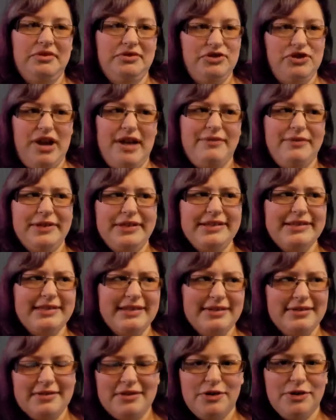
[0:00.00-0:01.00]
Javelins
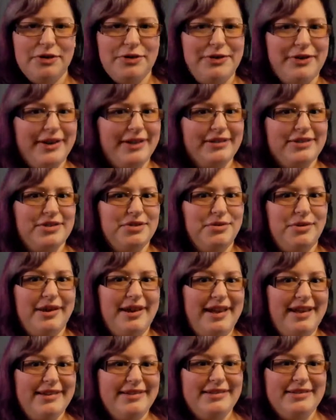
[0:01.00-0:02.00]
are a thing too, I
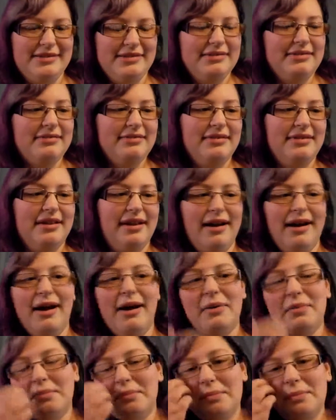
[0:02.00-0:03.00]
guess.
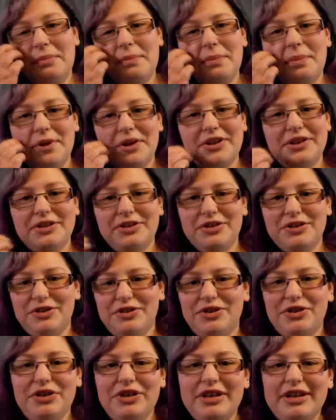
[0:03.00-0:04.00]
But
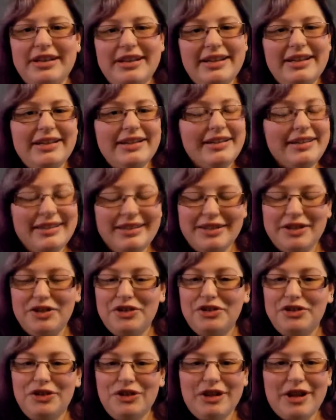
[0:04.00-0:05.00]
you're gonna
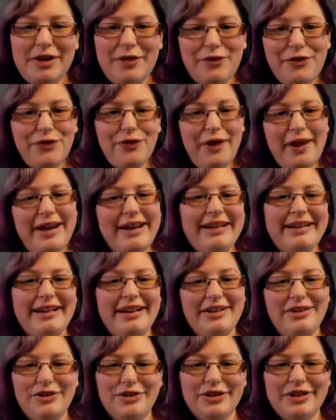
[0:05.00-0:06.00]
fight,
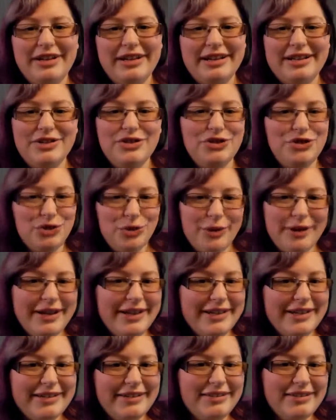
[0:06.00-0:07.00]
and you're gonna enjoy
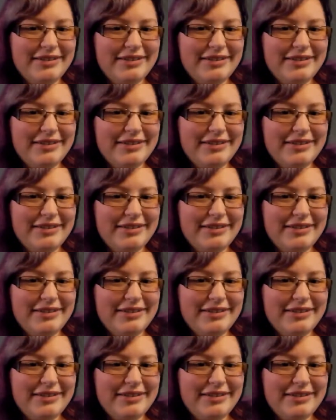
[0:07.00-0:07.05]
it.